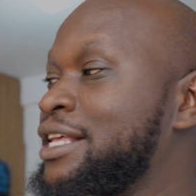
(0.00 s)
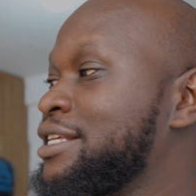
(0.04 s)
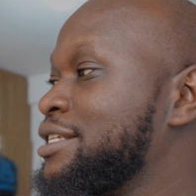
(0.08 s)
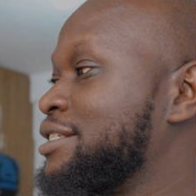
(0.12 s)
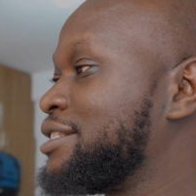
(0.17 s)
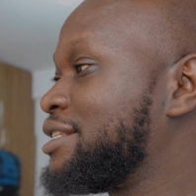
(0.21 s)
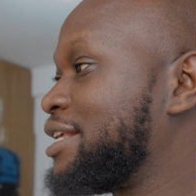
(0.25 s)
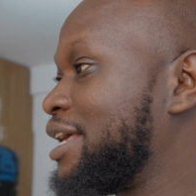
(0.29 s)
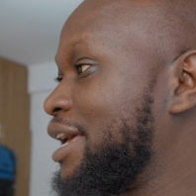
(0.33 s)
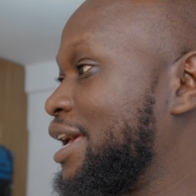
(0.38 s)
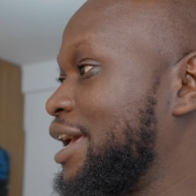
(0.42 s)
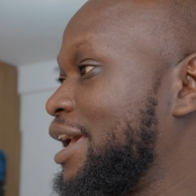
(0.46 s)

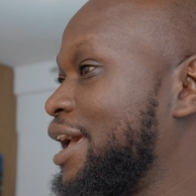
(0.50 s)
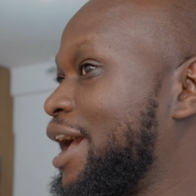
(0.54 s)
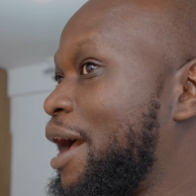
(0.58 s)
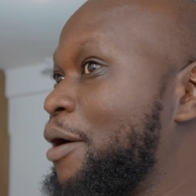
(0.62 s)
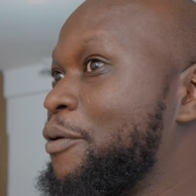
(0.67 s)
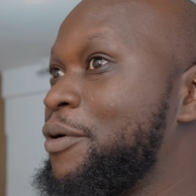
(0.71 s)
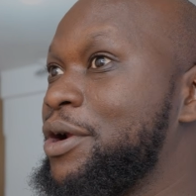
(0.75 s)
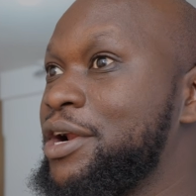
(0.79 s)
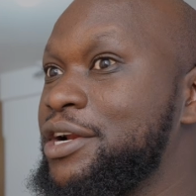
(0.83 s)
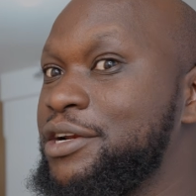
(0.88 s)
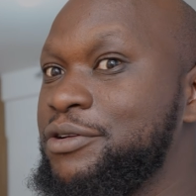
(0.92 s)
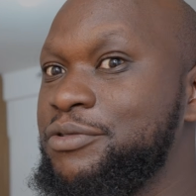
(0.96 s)
Say I
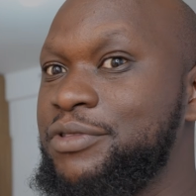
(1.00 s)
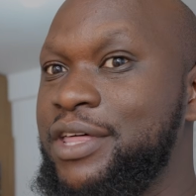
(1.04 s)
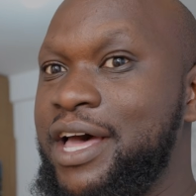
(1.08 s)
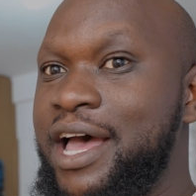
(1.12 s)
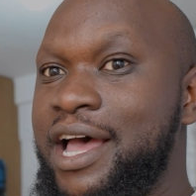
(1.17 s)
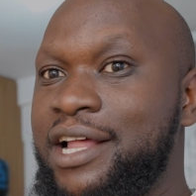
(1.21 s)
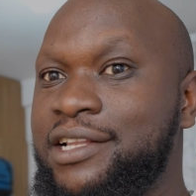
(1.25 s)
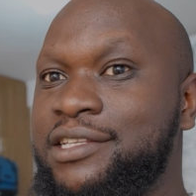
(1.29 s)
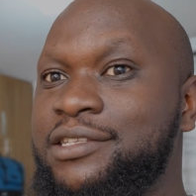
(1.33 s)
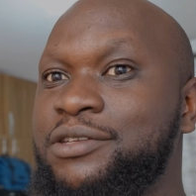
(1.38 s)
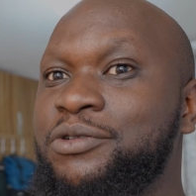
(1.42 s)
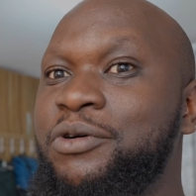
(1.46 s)
want to do
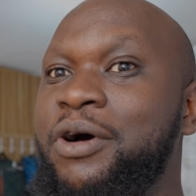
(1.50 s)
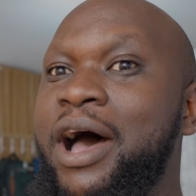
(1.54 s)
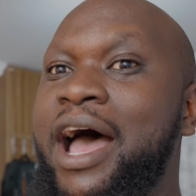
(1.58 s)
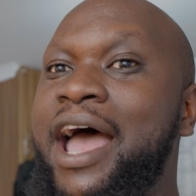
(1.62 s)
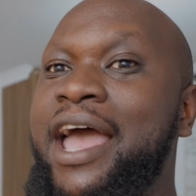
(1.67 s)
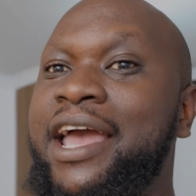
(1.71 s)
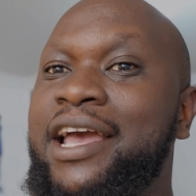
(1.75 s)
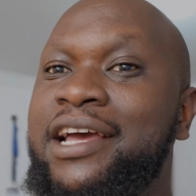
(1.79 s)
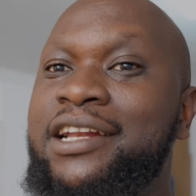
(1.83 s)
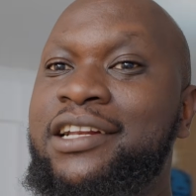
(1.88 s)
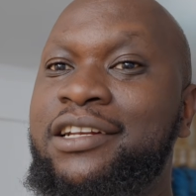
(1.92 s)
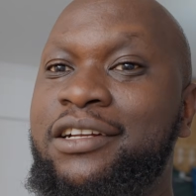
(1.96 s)
that, so
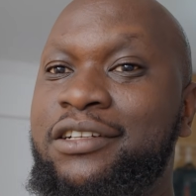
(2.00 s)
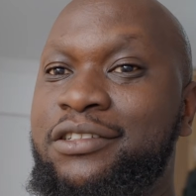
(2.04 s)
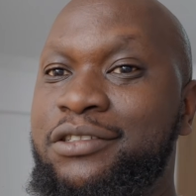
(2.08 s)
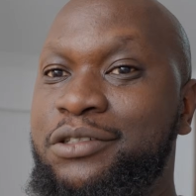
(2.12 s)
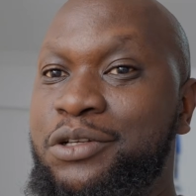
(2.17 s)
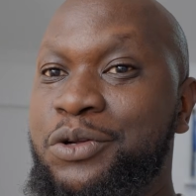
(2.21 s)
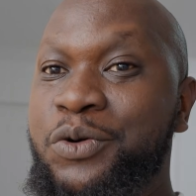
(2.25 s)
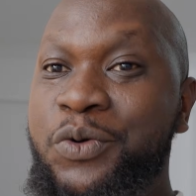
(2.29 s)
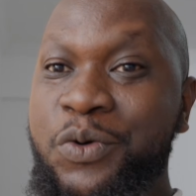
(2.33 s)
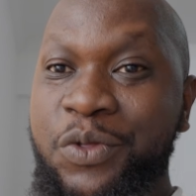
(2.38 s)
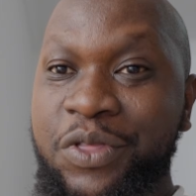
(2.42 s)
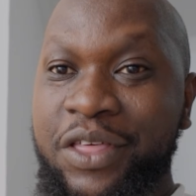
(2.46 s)
I can
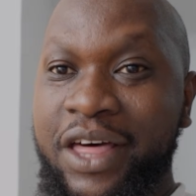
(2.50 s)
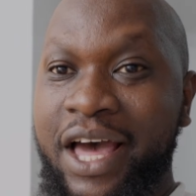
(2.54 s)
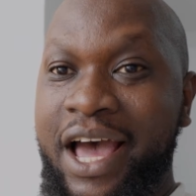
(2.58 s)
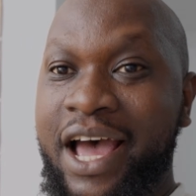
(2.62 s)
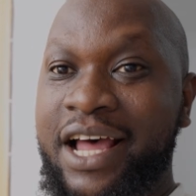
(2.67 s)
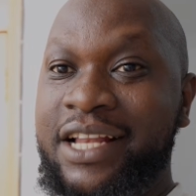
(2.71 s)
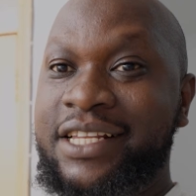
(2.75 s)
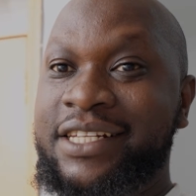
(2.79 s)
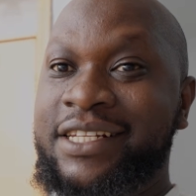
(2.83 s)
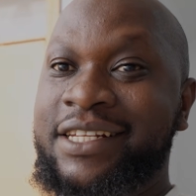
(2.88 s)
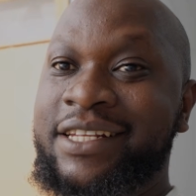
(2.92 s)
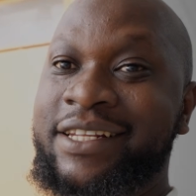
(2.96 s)
do
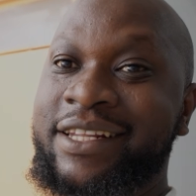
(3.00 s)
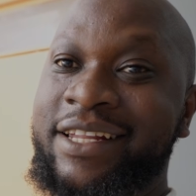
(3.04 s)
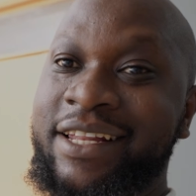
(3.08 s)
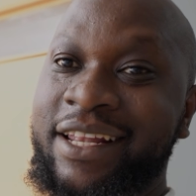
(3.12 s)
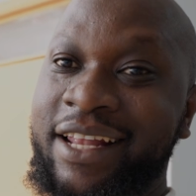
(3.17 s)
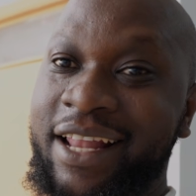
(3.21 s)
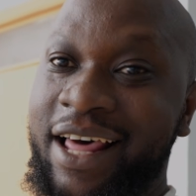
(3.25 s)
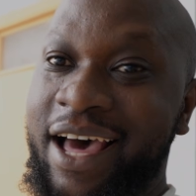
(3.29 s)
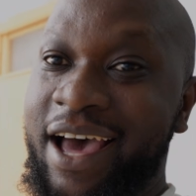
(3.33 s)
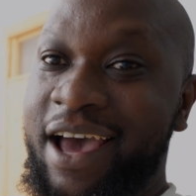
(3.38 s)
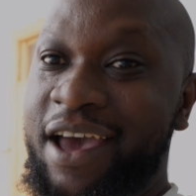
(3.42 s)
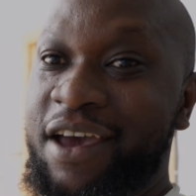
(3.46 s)
that
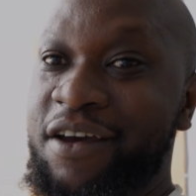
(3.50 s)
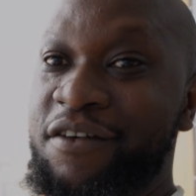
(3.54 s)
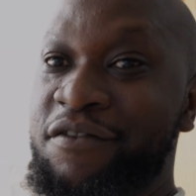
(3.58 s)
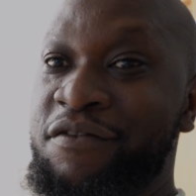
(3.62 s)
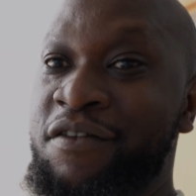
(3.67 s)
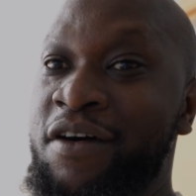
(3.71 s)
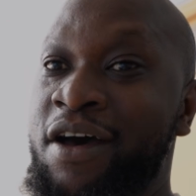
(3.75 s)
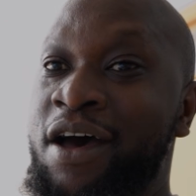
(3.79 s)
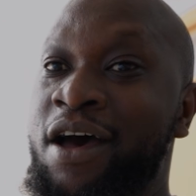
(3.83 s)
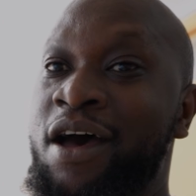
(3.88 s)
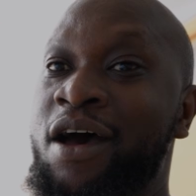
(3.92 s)
live